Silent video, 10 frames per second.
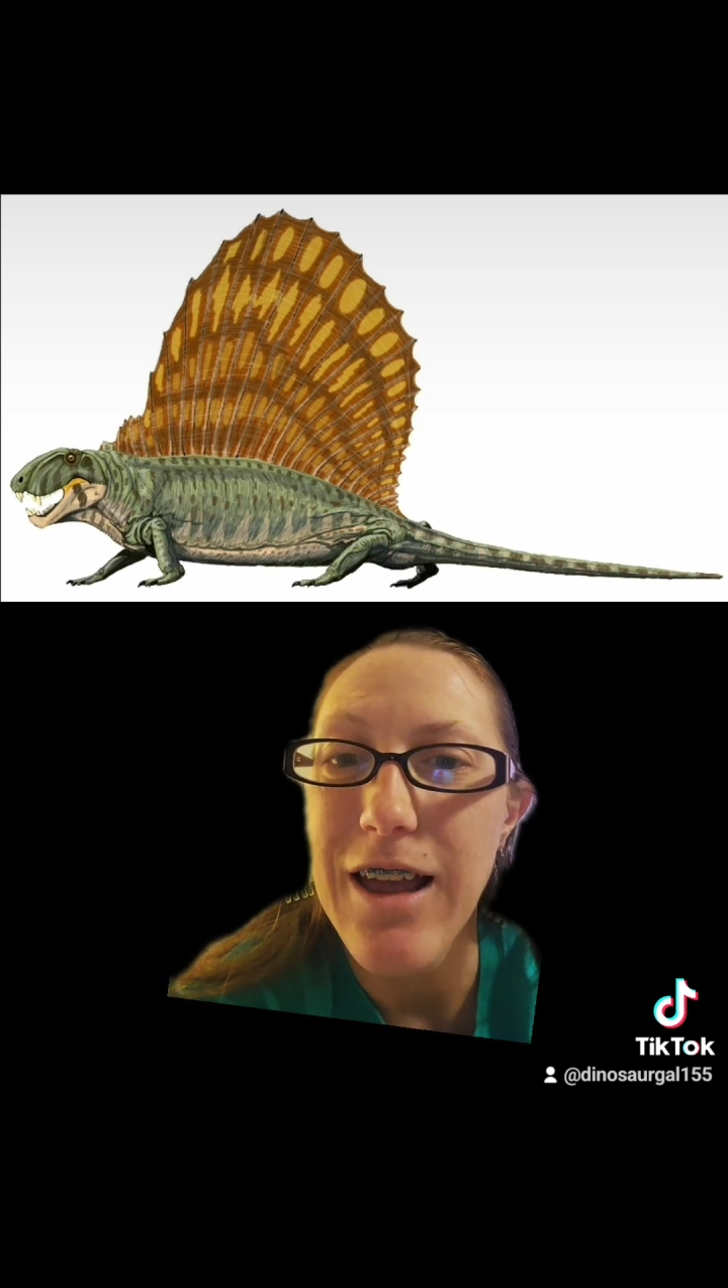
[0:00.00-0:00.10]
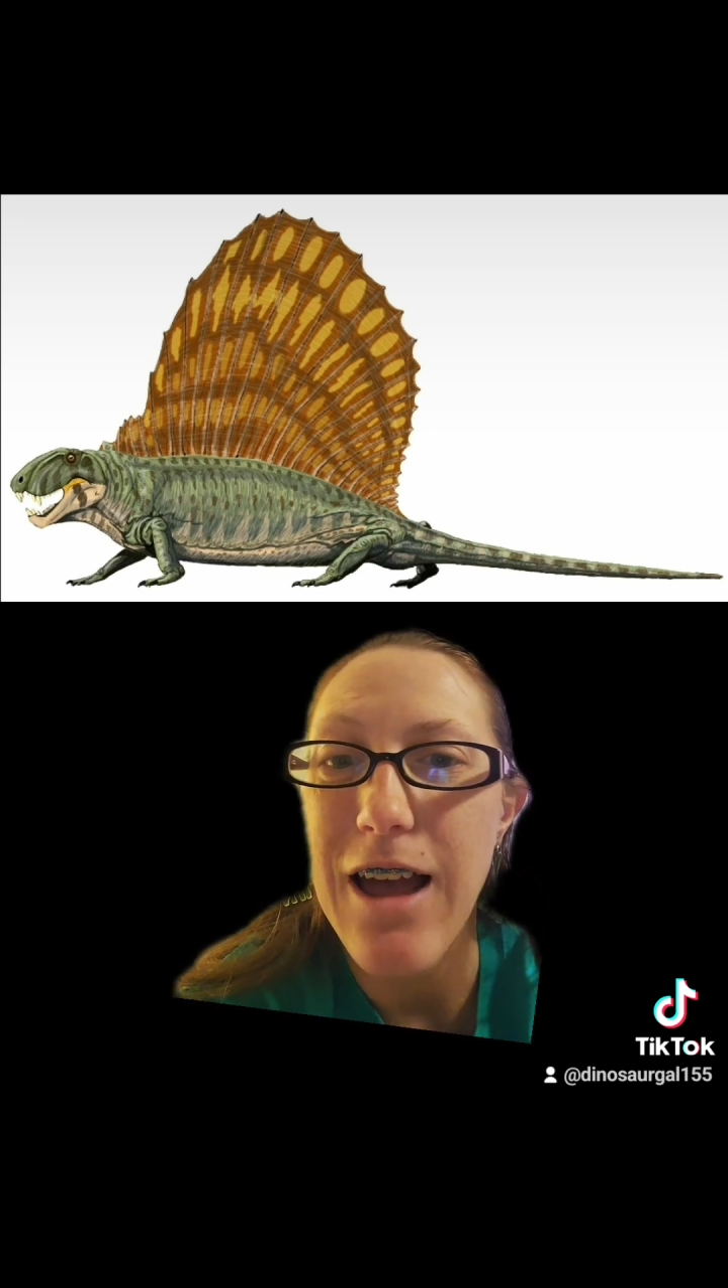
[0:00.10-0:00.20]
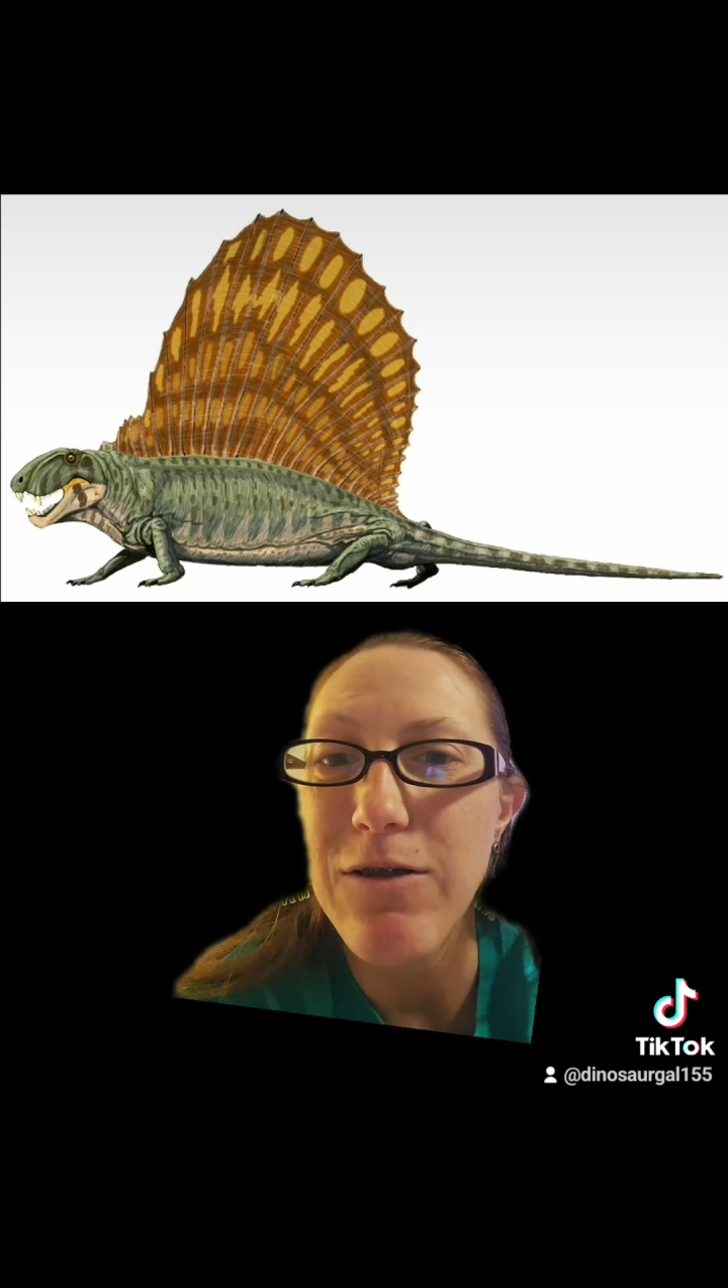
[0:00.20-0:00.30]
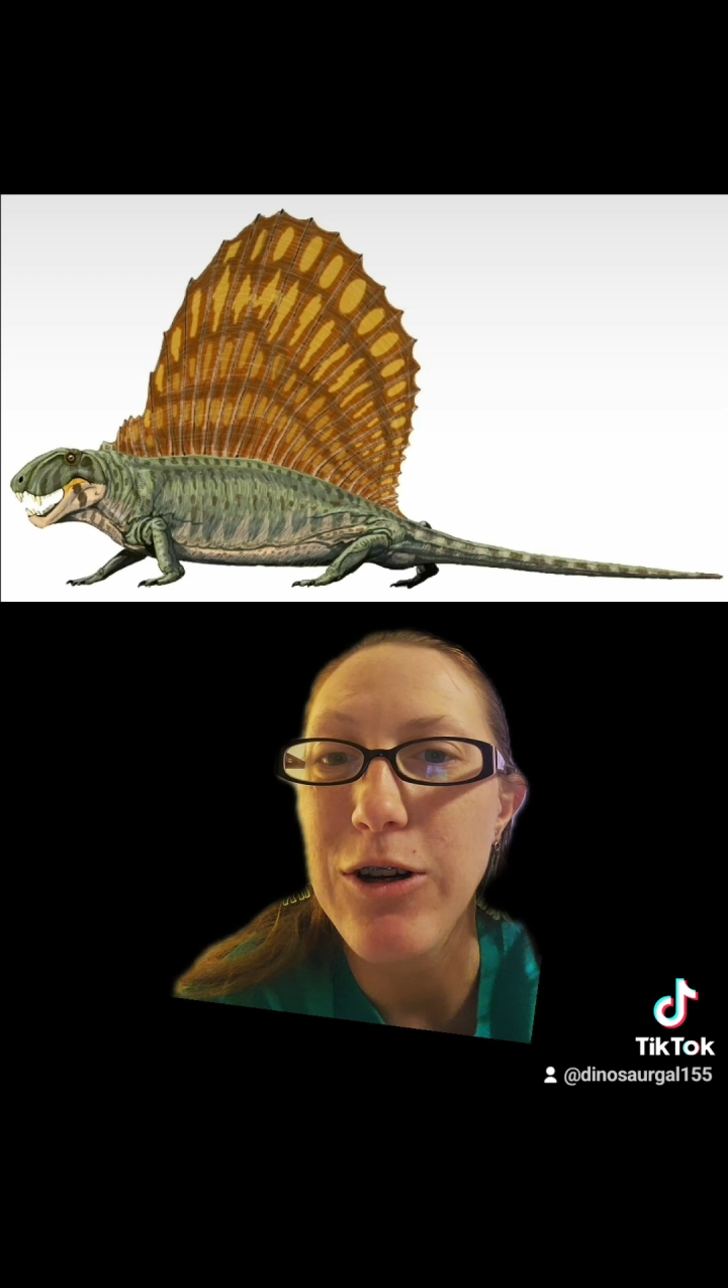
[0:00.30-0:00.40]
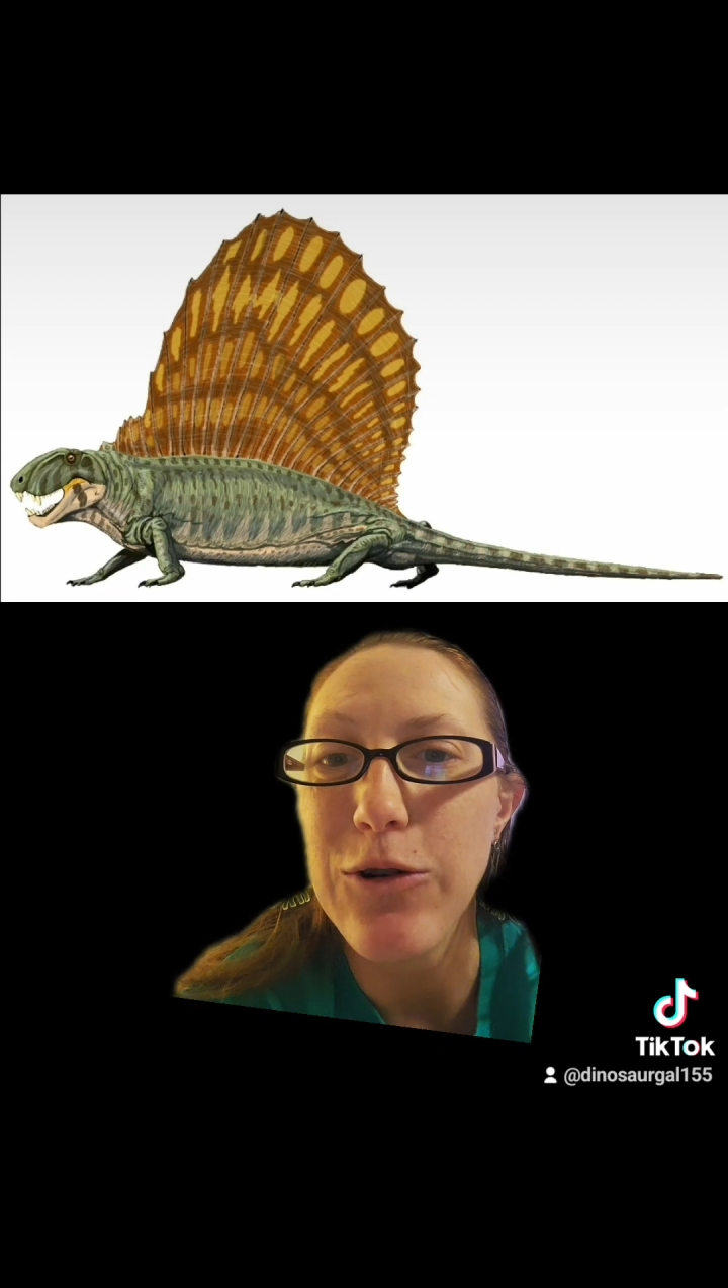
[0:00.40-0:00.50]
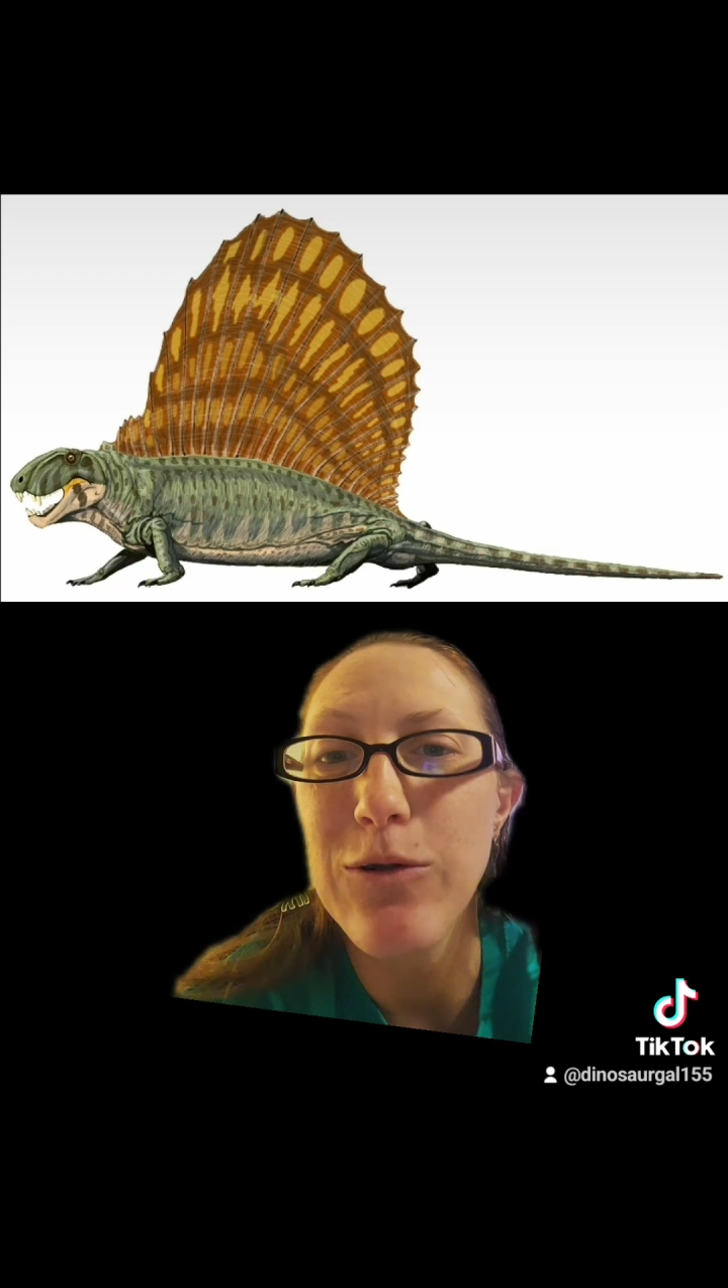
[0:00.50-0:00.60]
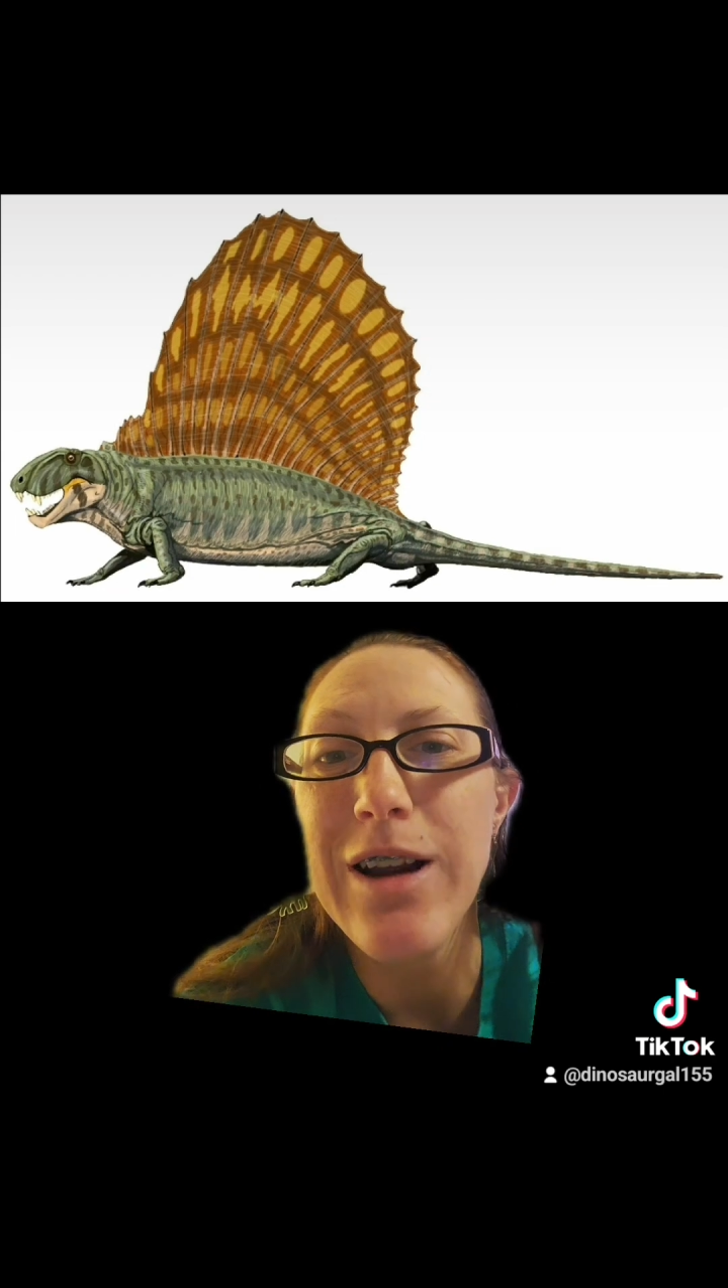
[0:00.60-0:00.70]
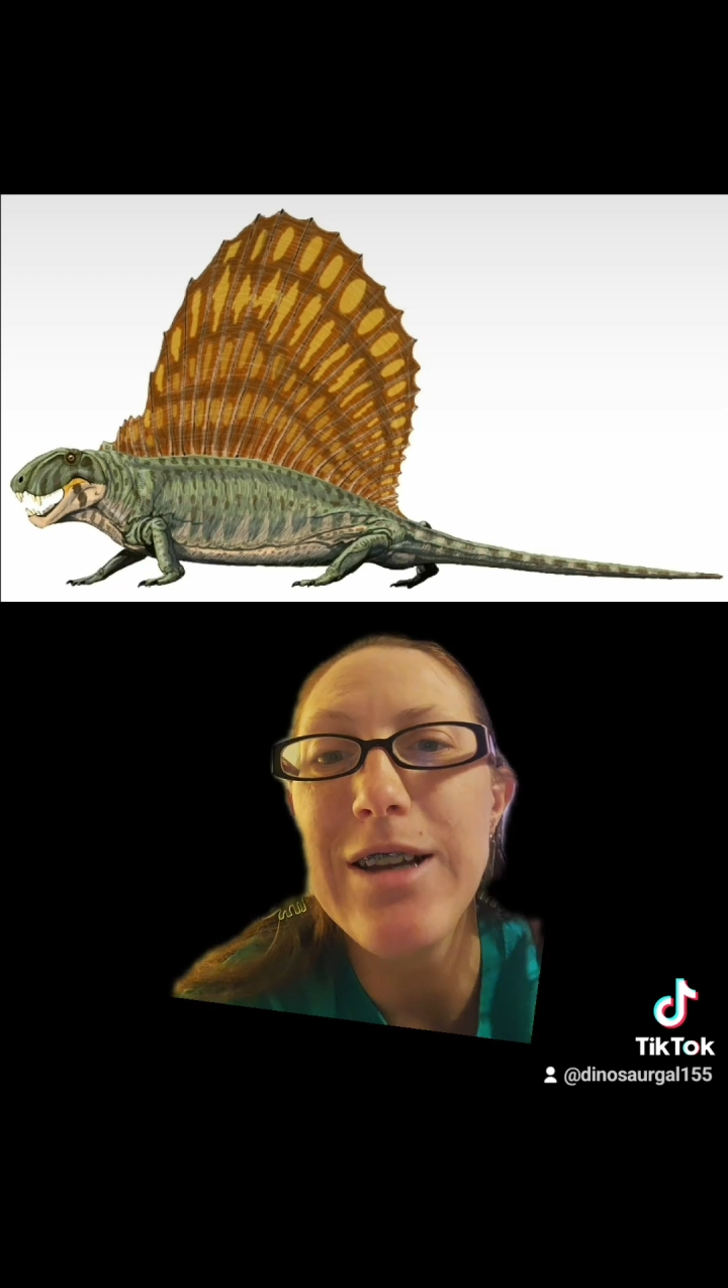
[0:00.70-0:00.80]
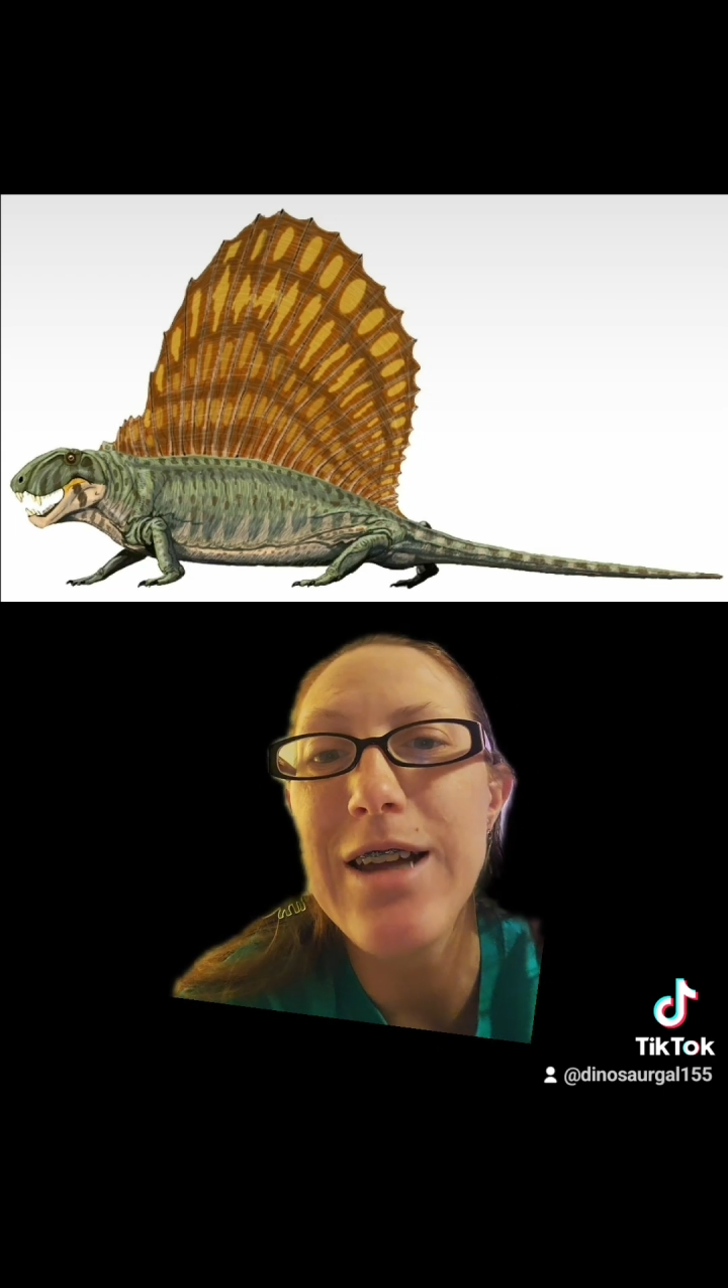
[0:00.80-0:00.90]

have a great